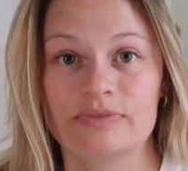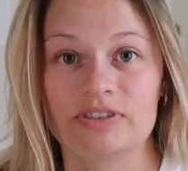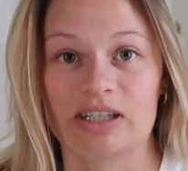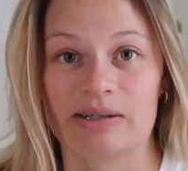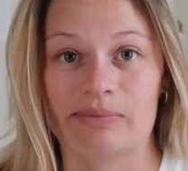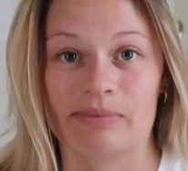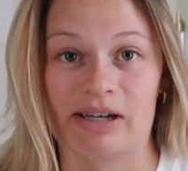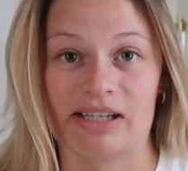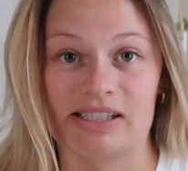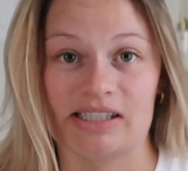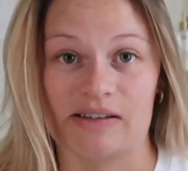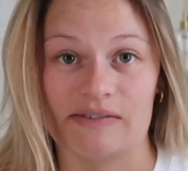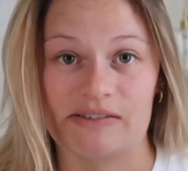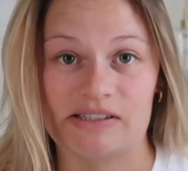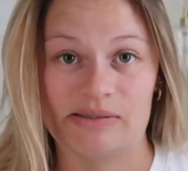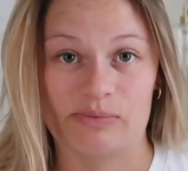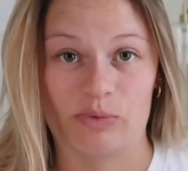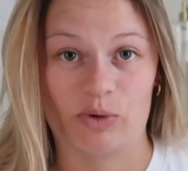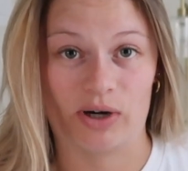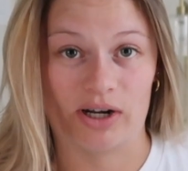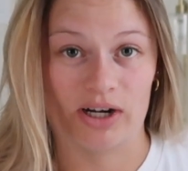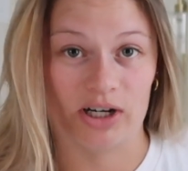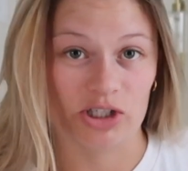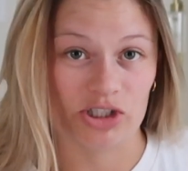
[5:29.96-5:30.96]
give myself some
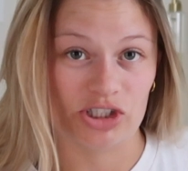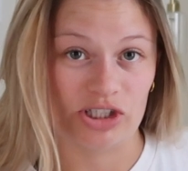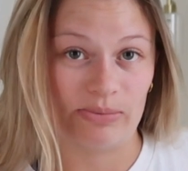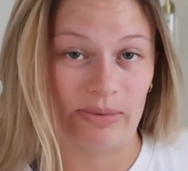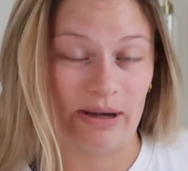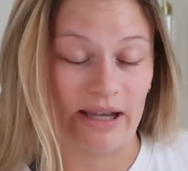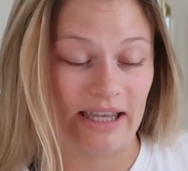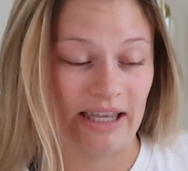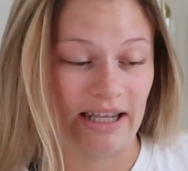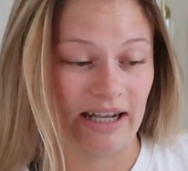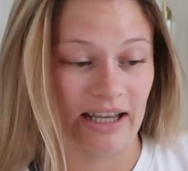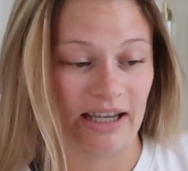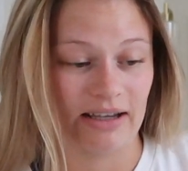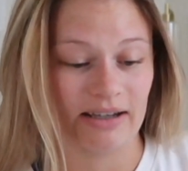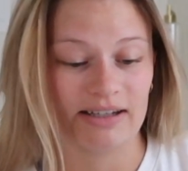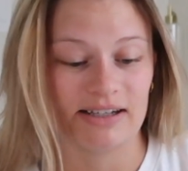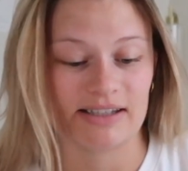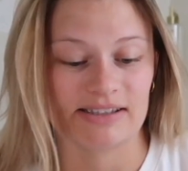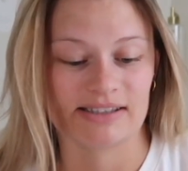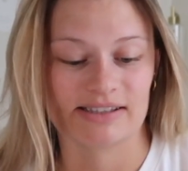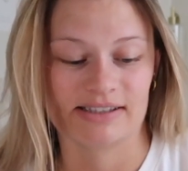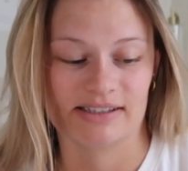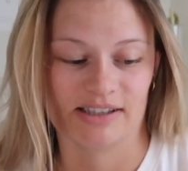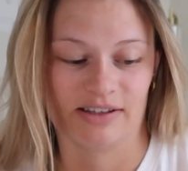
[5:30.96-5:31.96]
more energy by eating
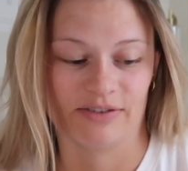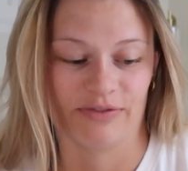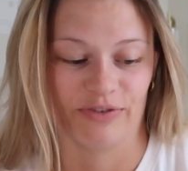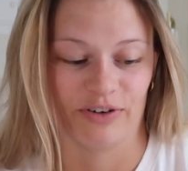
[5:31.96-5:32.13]
because this is the